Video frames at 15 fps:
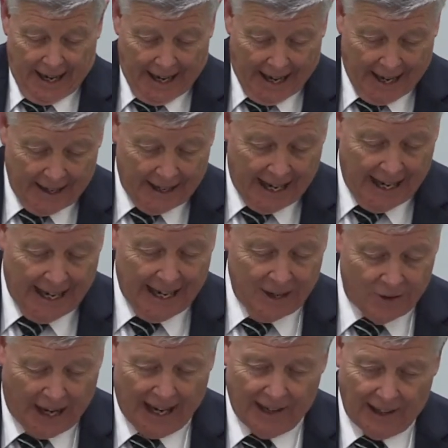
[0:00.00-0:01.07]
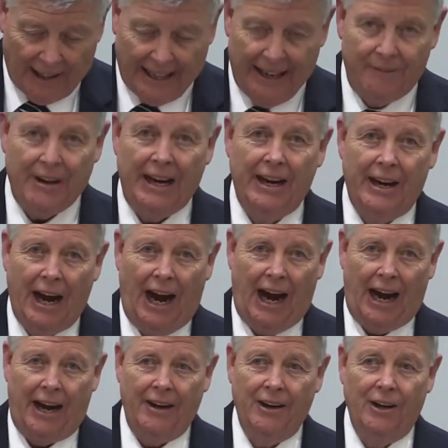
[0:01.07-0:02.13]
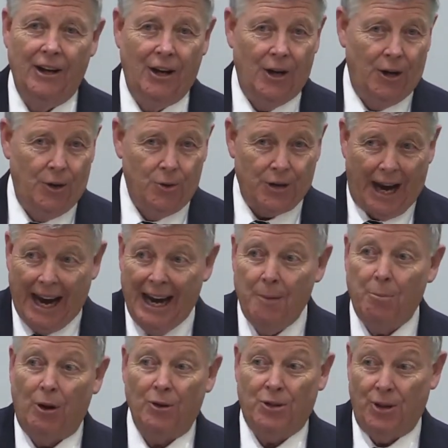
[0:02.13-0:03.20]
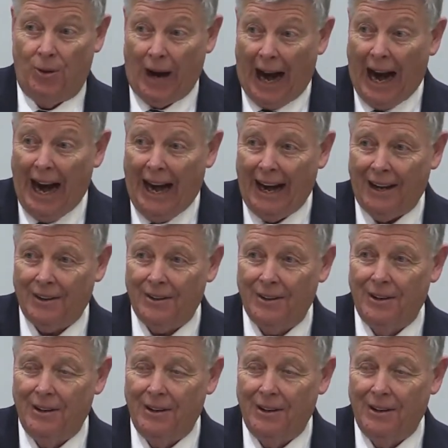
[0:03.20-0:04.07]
And He is a living God who's able to act